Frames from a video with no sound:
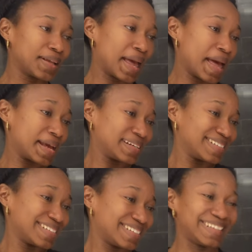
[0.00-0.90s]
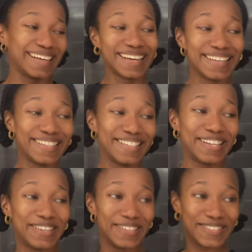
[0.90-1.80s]
and yeah,
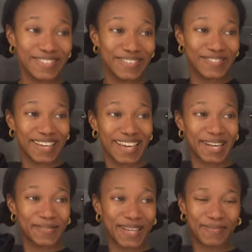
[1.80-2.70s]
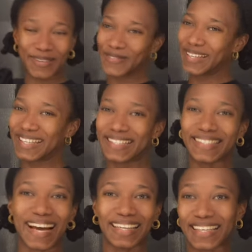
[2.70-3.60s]
so we here, baby. We in
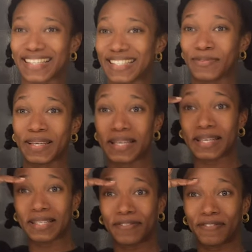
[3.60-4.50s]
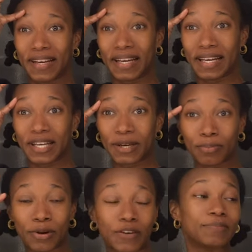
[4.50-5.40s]
Dallas. We in a different
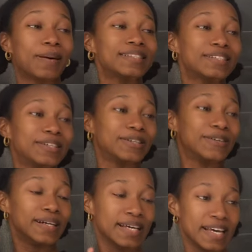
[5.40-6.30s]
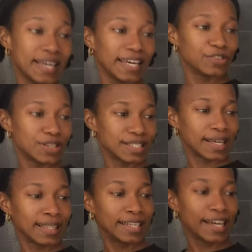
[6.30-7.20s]
airport. We about to go get dressed,
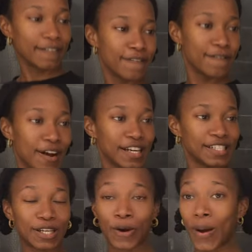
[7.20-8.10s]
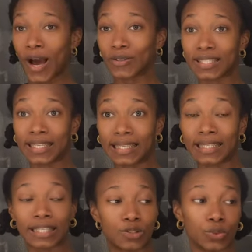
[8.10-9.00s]
get clean, get fresh, go out to
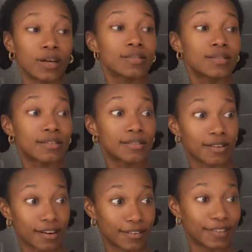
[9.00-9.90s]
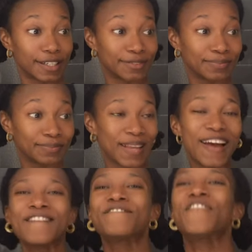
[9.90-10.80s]
eat because we are starving.
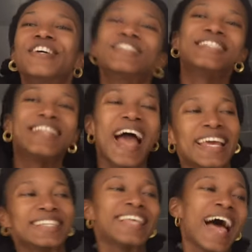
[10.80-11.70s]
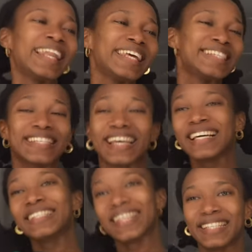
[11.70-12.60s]
First night in Dallas,
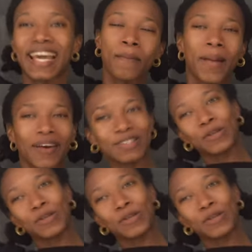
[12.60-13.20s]
because to I'm married